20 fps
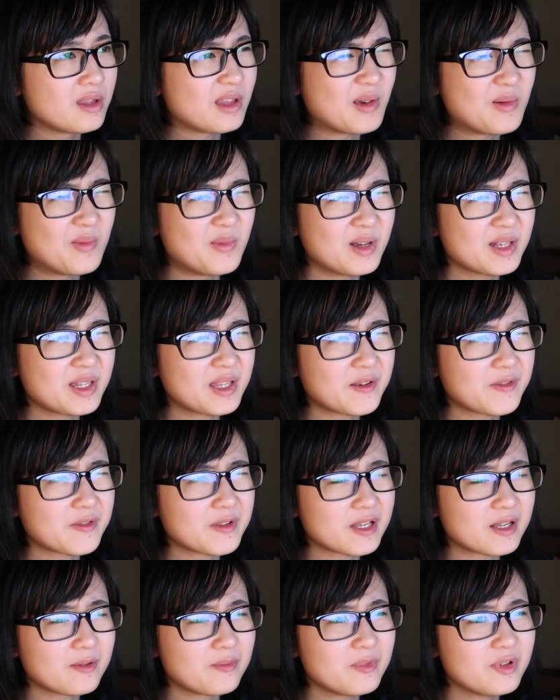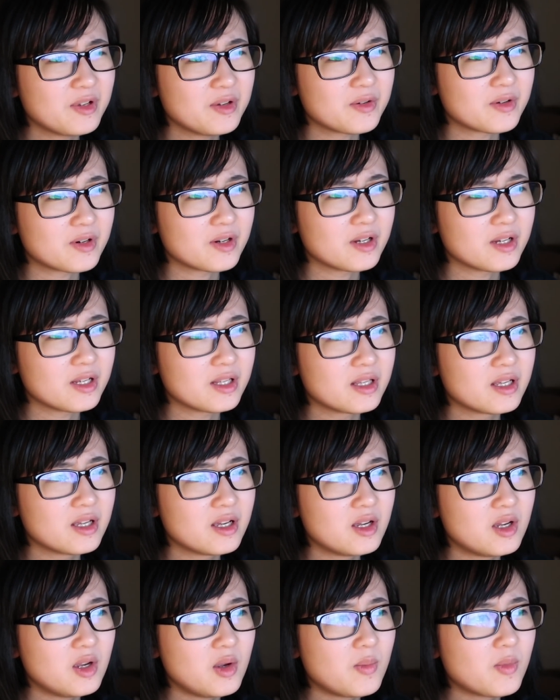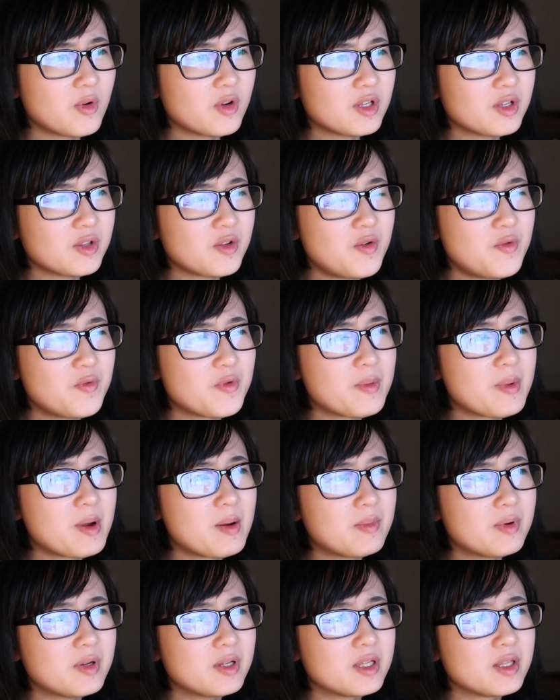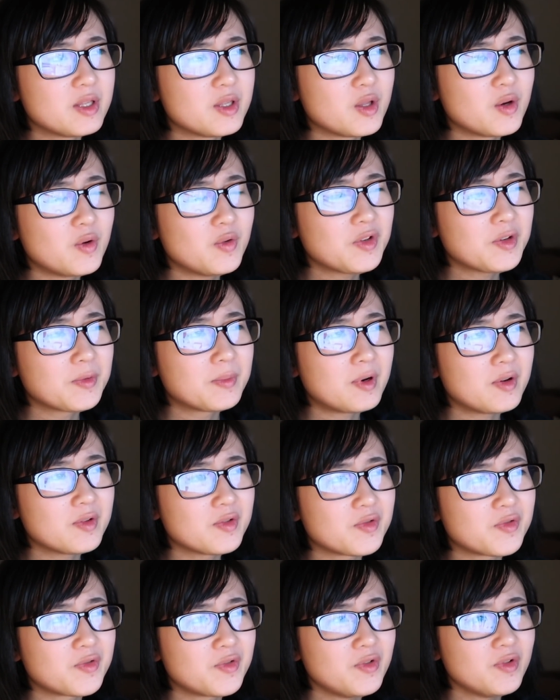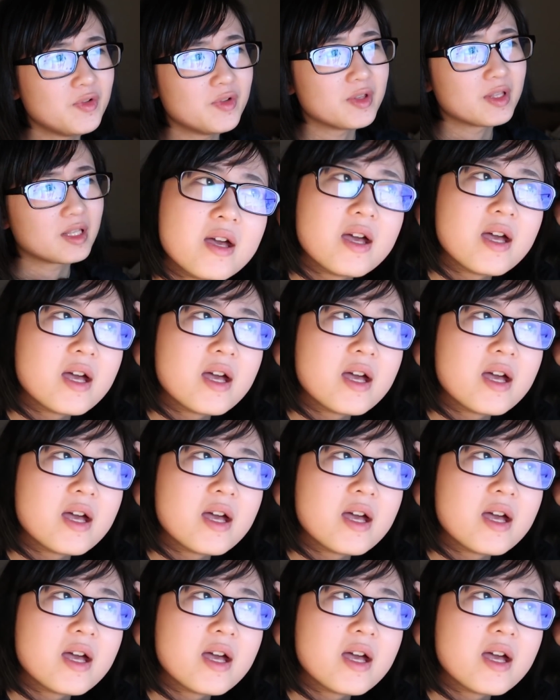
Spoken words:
There must have something, right? Because I don't remember he knows about the fruit.